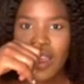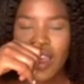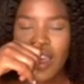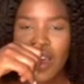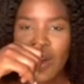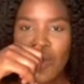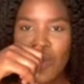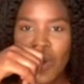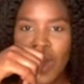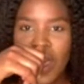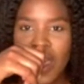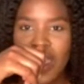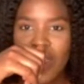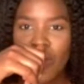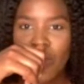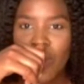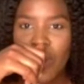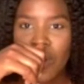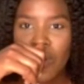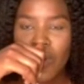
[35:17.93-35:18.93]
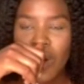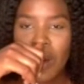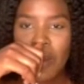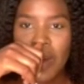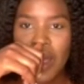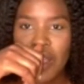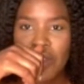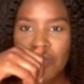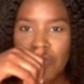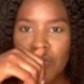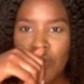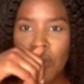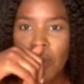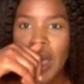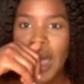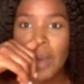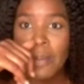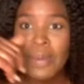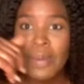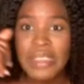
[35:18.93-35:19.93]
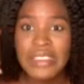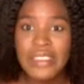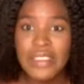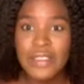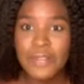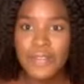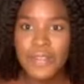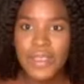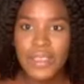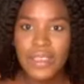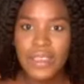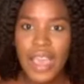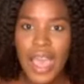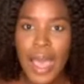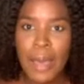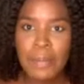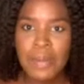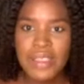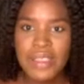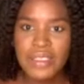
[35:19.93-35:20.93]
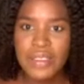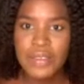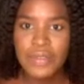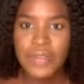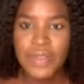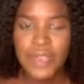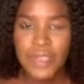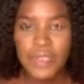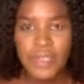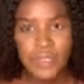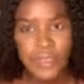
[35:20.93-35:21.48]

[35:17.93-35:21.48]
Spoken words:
Where in Kwewu am I from? Abetifi. Abetifi